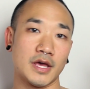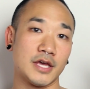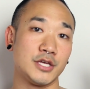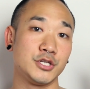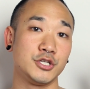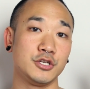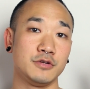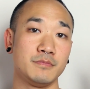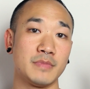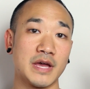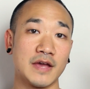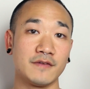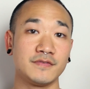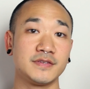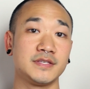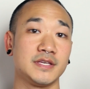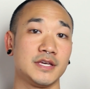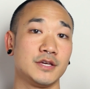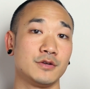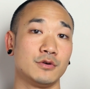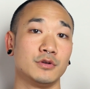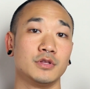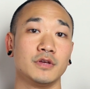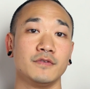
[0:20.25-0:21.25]
as you may have
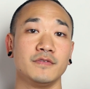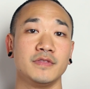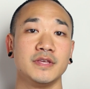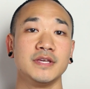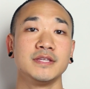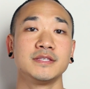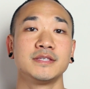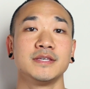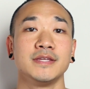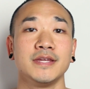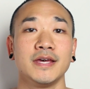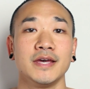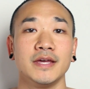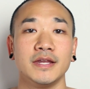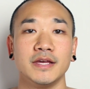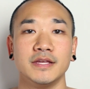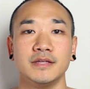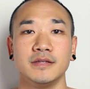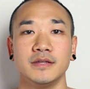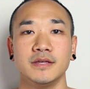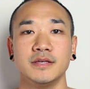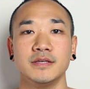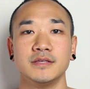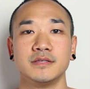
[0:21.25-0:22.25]
seen all over the internet,
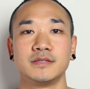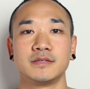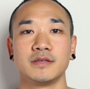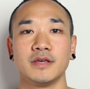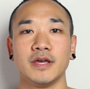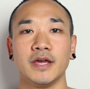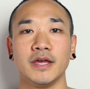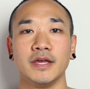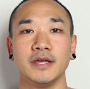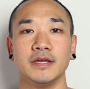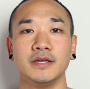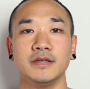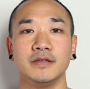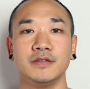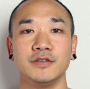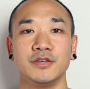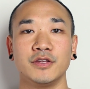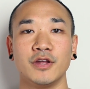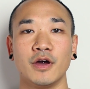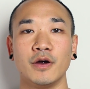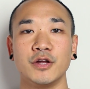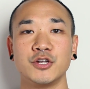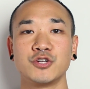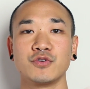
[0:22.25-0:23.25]
it is a
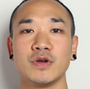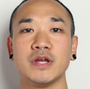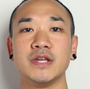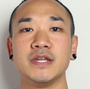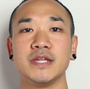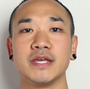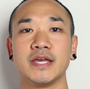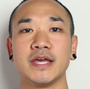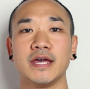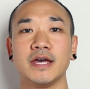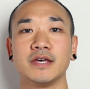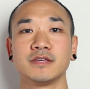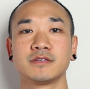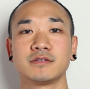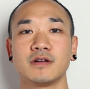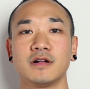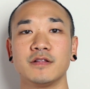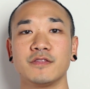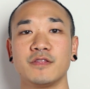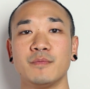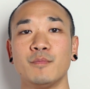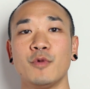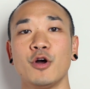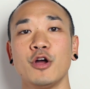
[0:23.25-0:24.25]
trending
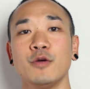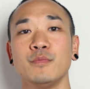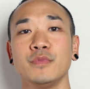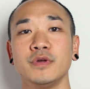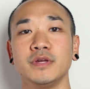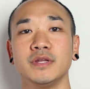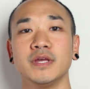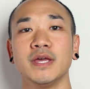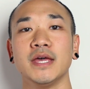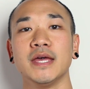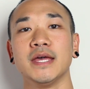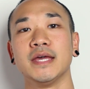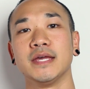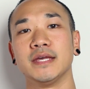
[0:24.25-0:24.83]
hairstyle at the moment,